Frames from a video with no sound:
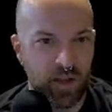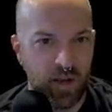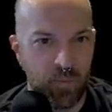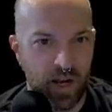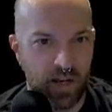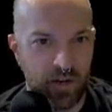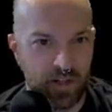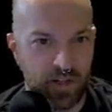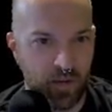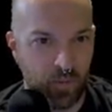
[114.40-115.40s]
But here's
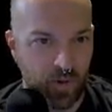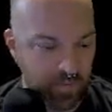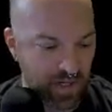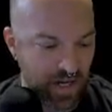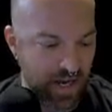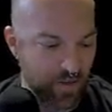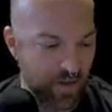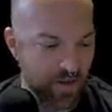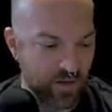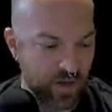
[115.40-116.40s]
another one upside down.
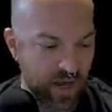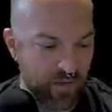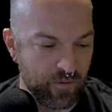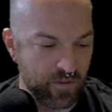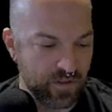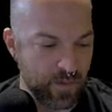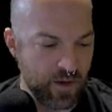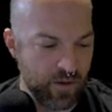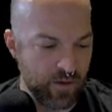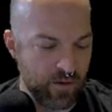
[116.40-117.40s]
So you have some that
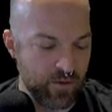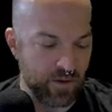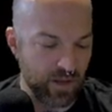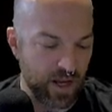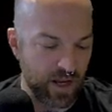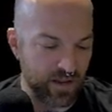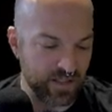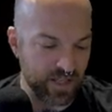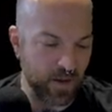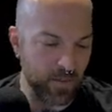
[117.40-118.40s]
are the
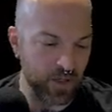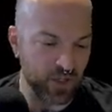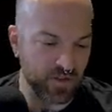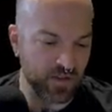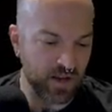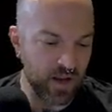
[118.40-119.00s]
same images.